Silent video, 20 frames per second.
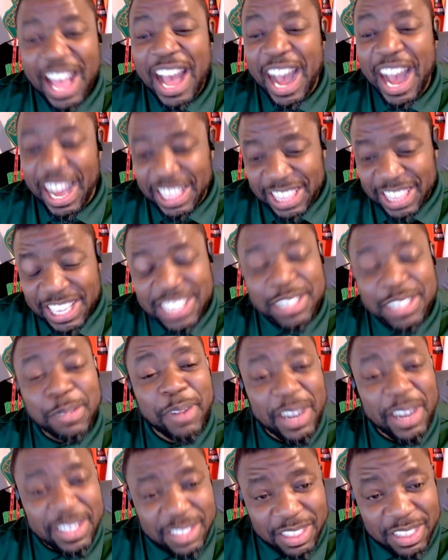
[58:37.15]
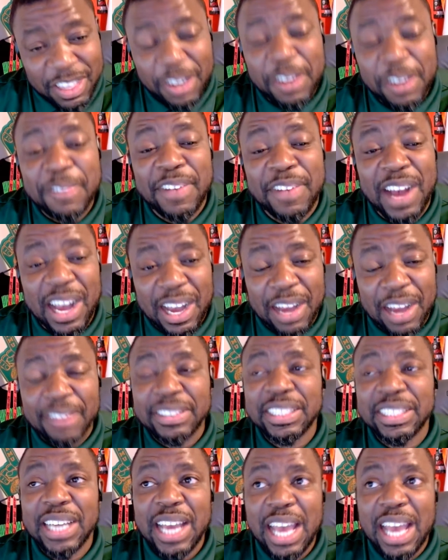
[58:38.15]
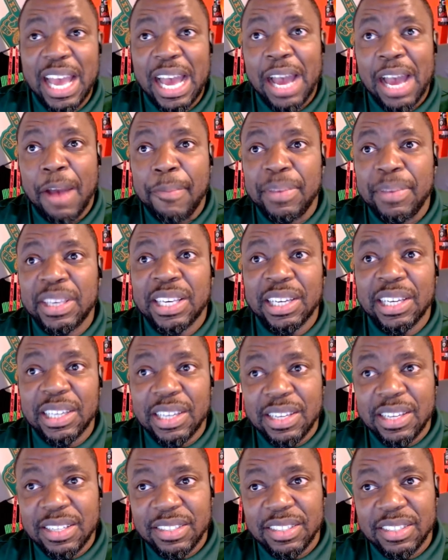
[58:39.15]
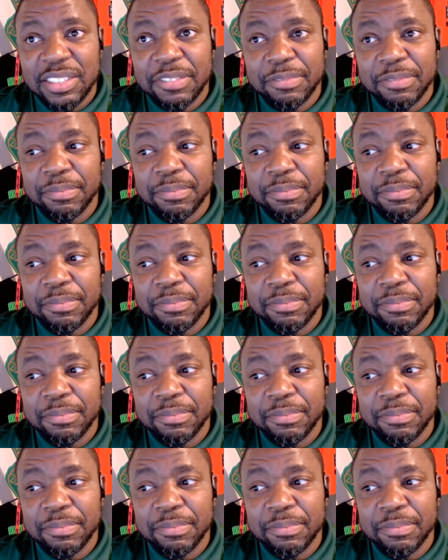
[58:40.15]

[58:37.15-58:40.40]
I think it's a race to 35 because